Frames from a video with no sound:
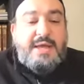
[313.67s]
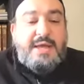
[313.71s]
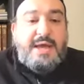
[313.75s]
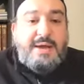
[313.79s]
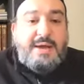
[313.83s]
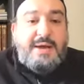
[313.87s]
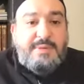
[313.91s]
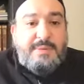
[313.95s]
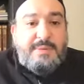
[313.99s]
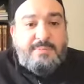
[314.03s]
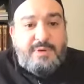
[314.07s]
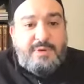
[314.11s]

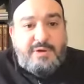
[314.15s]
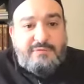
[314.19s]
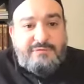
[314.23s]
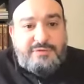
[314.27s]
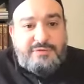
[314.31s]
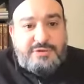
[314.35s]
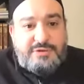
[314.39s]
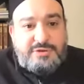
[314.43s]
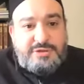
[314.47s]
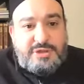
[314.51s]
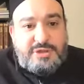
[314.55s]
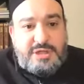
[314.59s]
And the
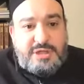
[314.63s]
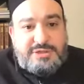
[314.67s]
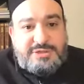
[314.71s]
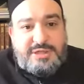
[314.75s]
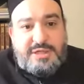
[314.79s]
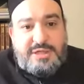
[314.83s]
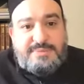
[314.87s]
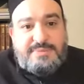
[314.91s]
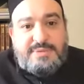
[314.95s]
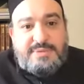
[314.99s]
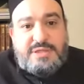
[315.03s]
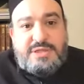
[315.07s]
Prophet,
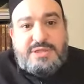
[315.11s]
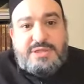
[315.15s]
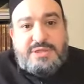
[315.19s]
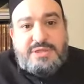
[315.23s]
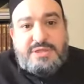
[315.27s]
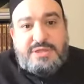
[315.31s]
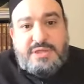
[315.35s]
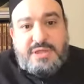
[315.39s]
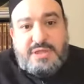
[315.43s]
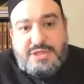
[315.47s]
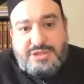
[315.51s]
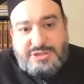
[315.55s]

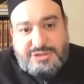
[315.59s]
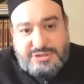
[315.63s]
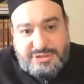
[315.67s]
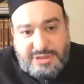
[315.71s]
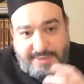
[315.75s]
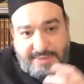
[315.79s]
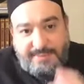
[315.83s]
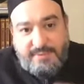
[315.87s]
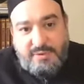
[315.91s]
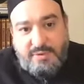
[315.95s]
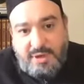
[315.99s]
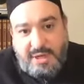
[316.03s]
he, he
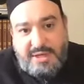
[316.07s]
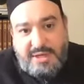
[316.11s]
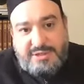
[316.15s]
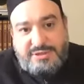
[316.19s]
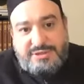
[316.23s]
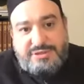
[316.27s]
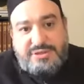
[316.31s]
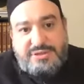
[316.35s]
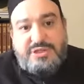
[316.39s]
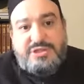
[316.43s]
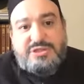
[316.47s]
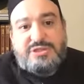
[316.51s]

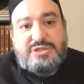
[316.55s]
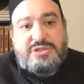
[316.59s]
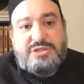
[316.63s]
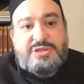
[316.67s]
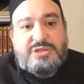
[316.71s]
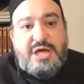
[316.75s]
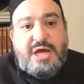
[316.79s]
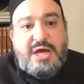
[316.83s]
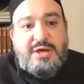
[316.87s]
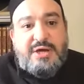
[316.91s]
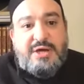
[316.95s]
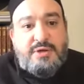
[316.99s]
summarized his
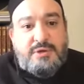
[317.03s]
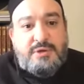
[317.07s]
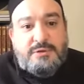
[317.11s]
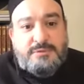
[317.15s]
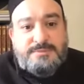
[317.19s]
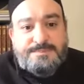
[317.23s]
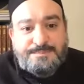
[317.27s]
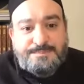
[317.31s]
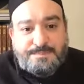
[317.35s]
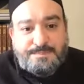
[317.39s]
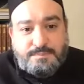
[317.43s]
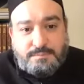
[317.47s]

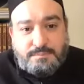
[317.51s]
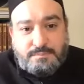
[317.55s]
entire